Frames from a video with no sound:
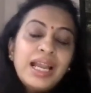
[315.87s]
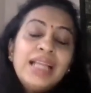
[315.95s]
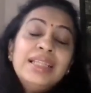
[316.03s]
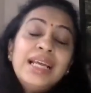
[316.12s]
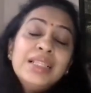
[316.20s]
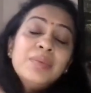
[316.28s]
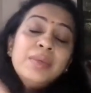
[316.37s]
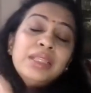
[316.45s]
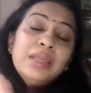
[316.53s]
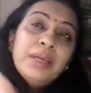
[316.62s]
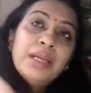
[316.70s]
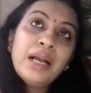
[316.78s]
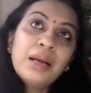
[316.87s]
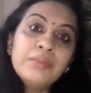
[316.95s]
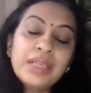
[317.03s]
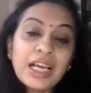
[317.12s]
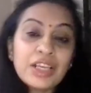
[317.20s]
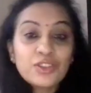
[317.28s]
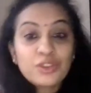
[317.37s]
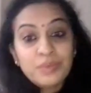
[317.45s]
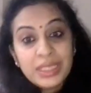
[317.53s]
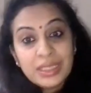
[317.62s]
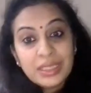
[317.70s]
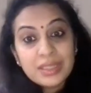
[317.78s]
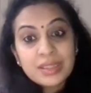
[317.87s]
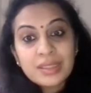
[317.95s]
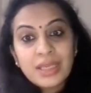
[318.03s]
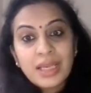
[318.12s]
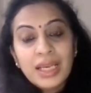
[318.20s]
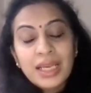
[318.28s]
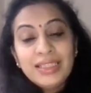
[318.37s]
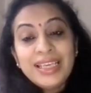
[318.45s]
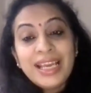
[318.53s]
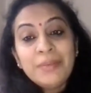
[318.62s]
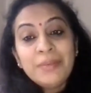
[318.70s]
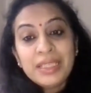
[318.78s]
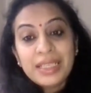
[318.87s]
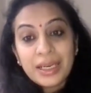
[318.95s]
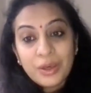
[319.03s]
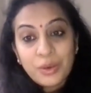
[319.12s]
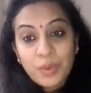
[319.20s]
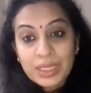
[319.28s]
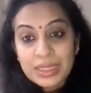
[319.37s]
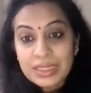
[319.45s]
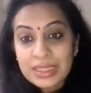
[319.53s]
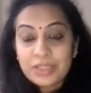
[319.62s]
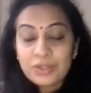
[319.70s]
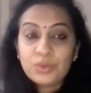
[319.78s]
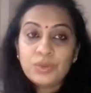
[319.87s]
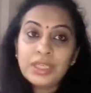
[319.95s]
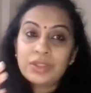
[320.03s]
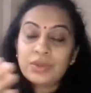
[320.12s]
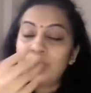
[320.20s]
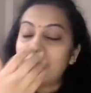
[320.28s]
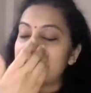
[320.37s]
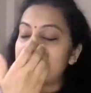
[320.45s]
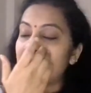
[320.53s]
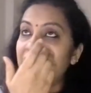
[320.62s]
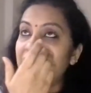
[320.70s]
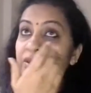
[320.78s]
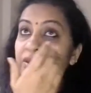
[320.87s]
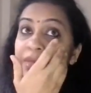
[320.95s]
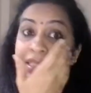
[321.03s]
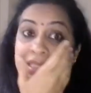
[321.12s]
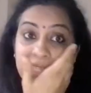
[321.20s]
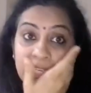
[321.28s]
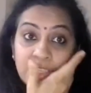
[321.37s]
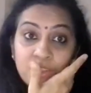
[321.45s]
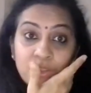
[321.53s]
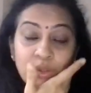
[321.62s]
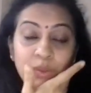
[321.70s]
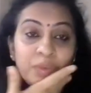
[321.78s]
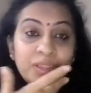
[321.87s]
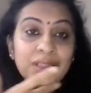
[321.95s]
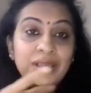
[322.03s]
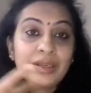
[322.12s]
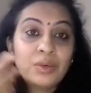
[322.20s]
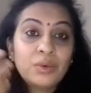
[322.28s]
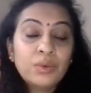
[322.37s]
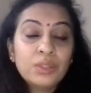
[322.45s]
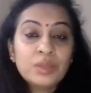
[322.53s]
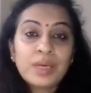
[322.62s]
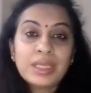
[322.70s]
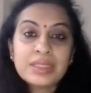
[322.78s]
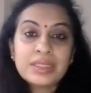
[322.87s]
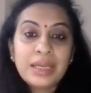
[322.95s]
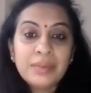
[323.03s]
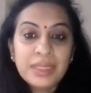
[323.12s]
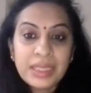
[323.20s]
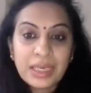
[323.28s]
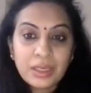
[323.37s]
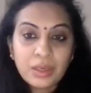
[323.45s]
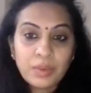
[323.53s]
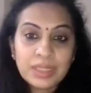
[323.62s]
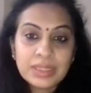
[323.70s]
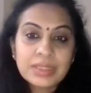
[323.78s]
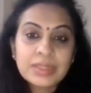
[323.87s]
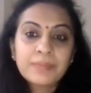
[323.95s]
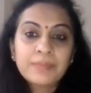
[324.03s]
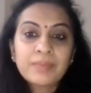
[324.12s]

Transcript: And that's when they become classroom leaders. They help the younger ones, like Surya told us that we have a mixed age group when the older ones help the younger ones.